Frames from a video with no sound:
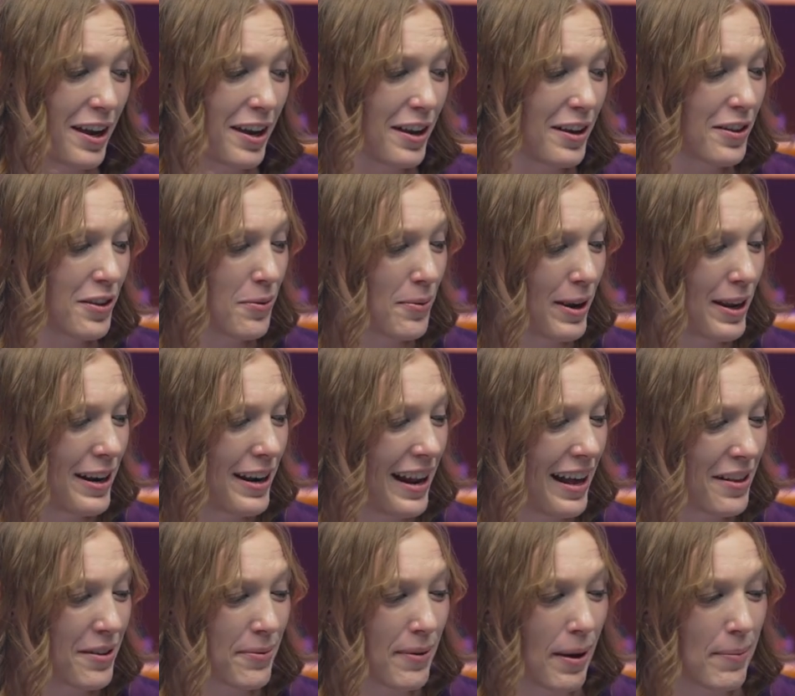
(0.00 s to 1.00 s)
Sweden
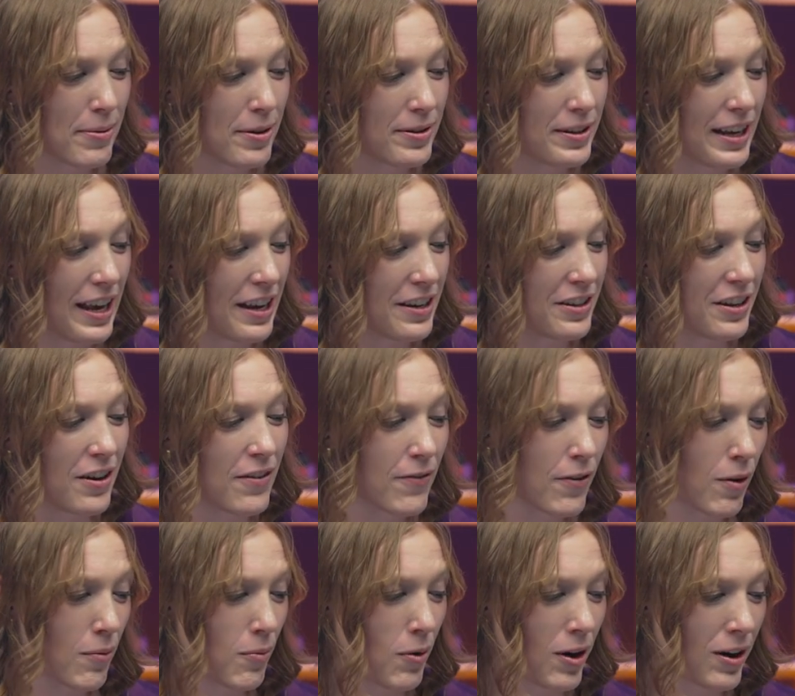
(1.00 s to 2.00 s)
has a reputation for
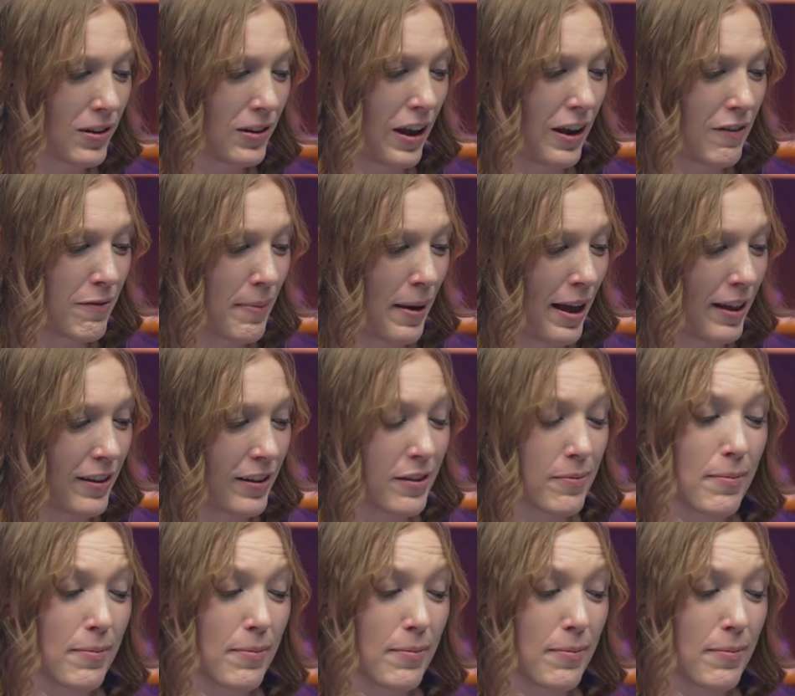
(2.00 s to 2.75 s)
work-life balance.